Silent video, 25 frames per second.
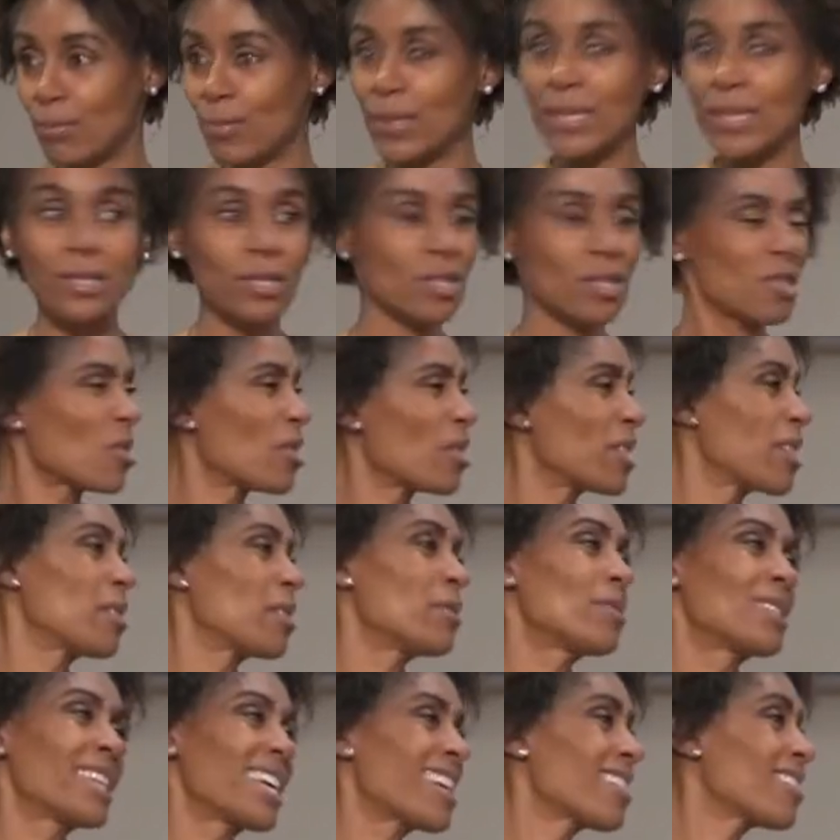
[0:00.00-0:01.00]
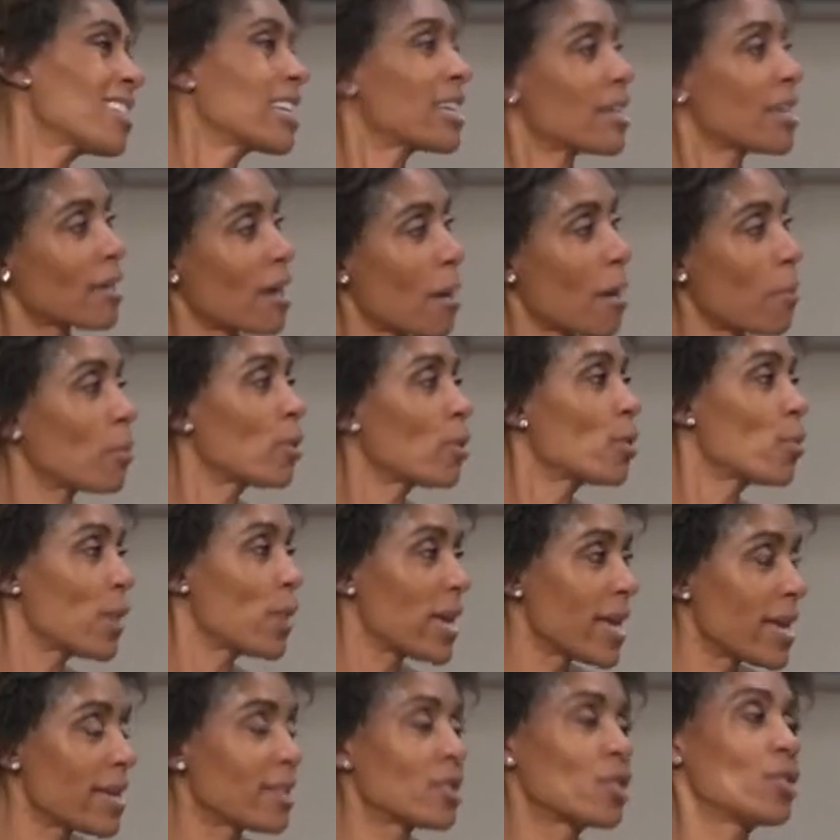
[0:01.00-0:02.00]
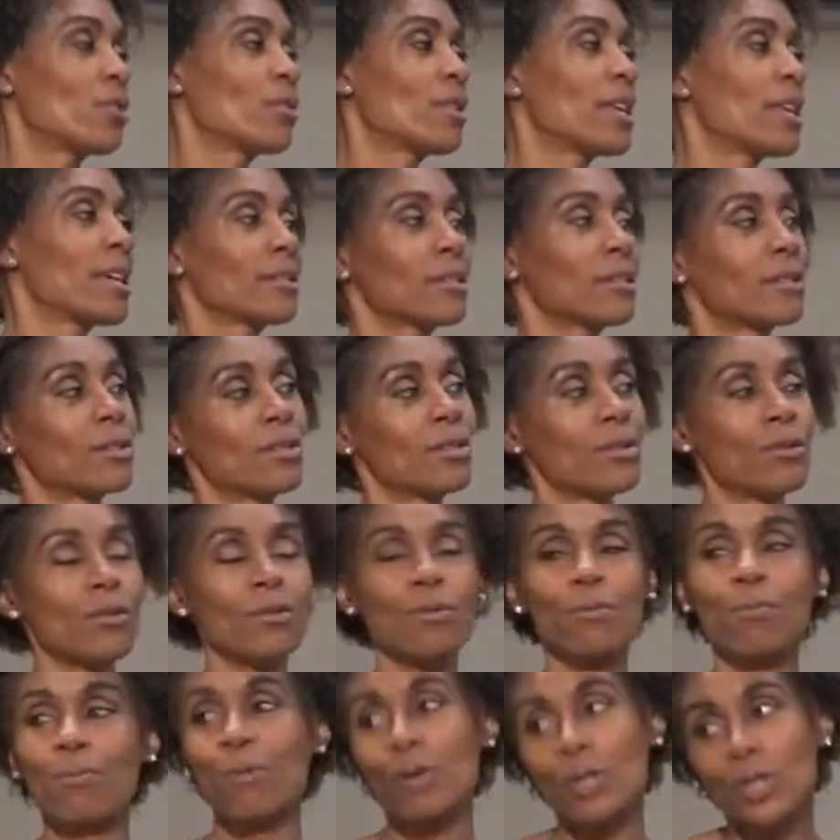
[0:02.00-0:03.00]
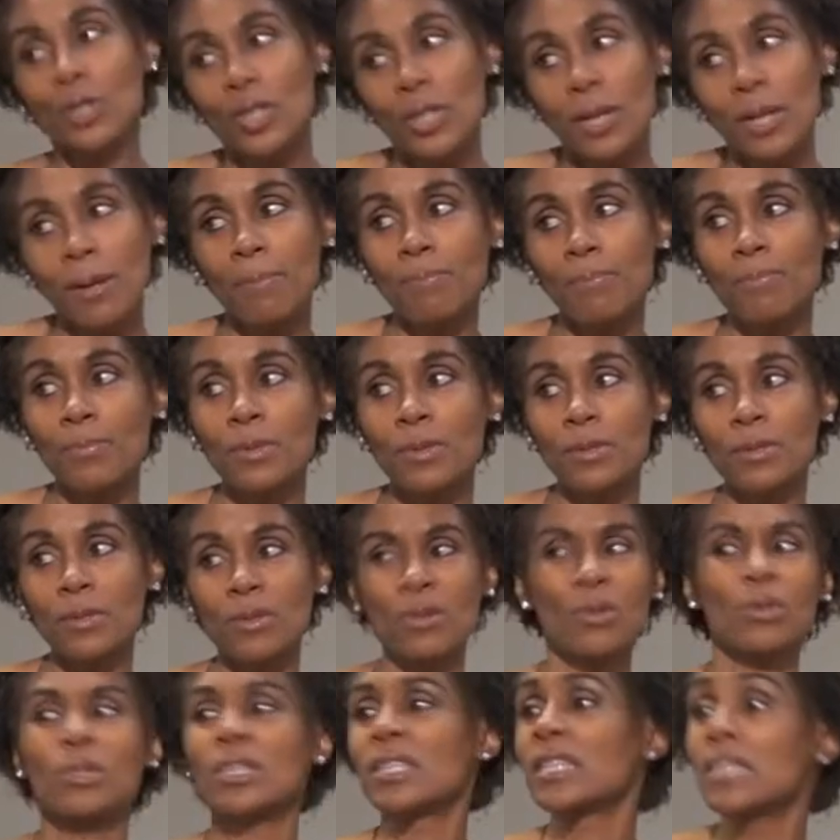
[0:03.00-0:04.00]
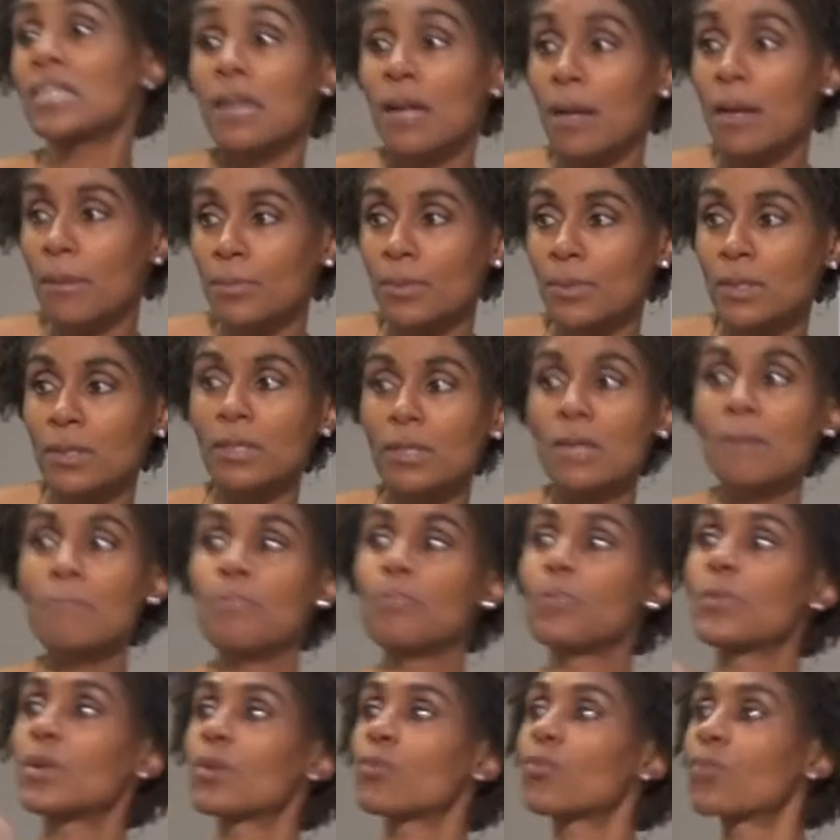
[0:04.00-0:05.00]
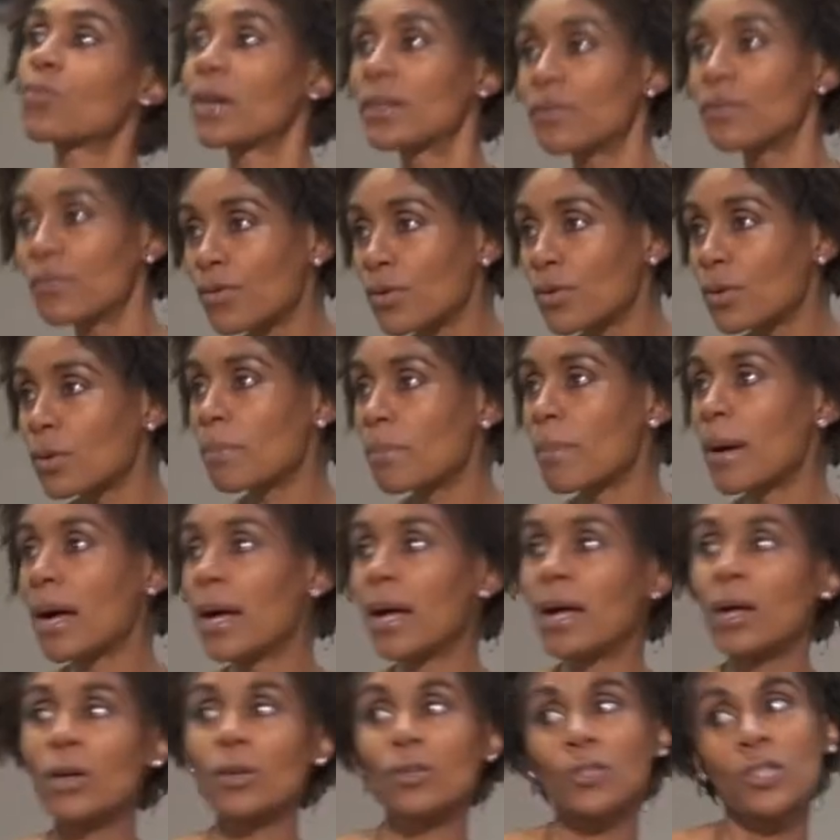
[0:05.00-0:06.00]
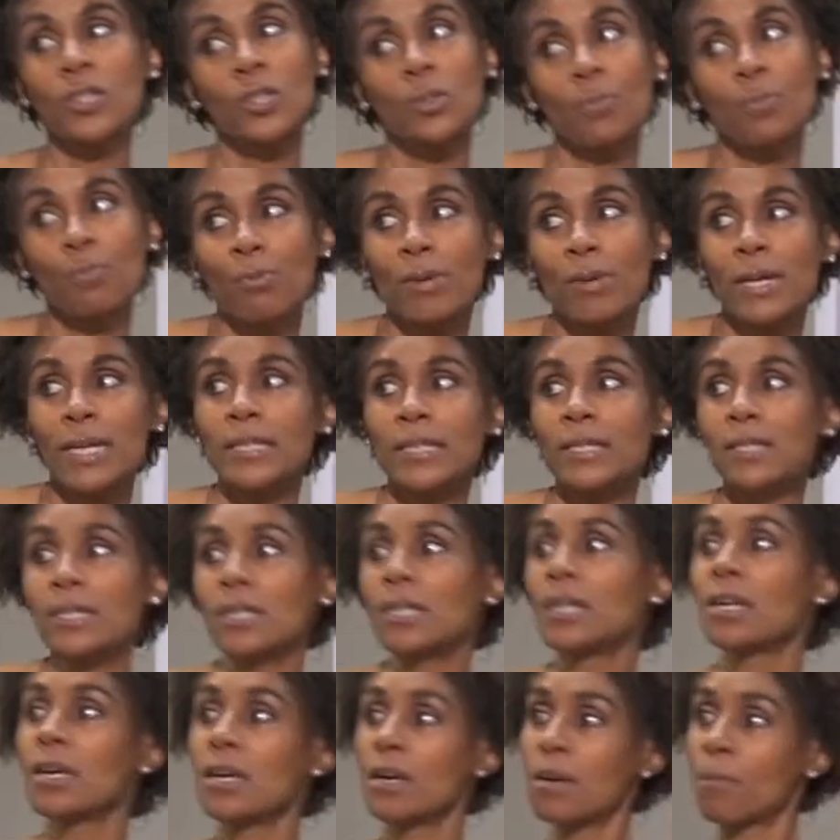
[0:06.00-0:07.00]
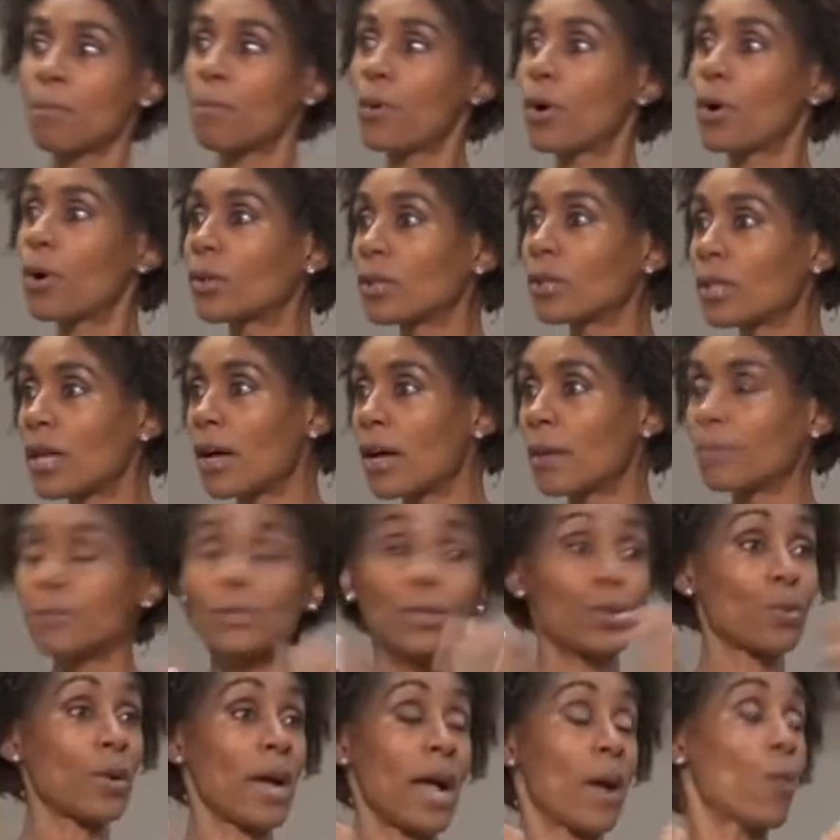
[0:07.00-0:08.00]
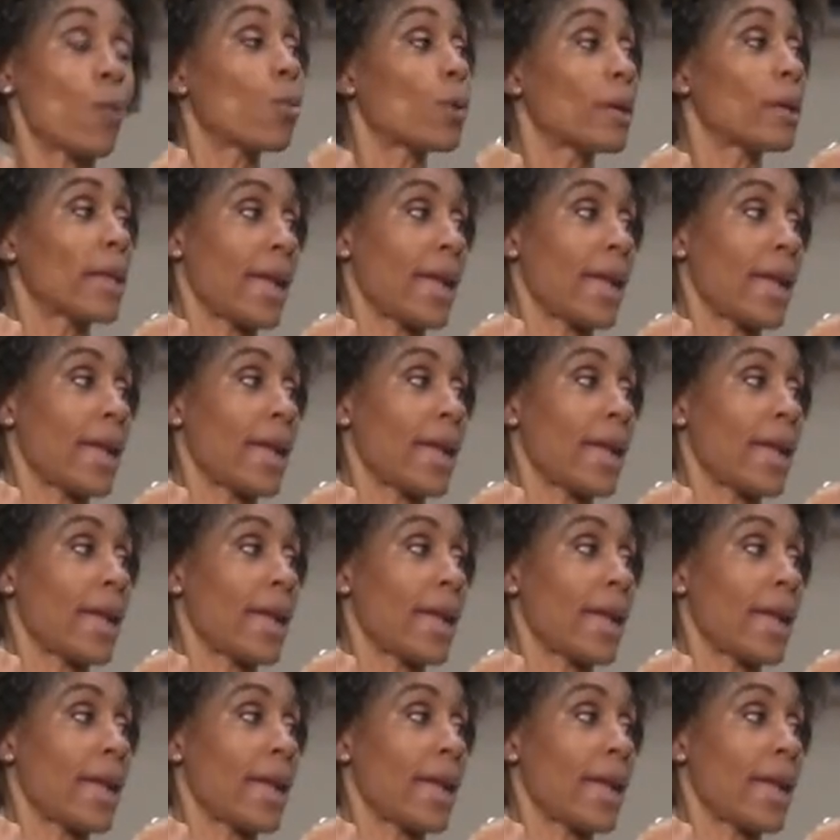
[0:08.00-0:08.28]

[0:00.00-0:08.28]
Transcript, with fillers: we'd started it'd take like a couple of weeks, you'd get to do push-ups or sit-ups, run for a mile, sprint, pull-ups or hold,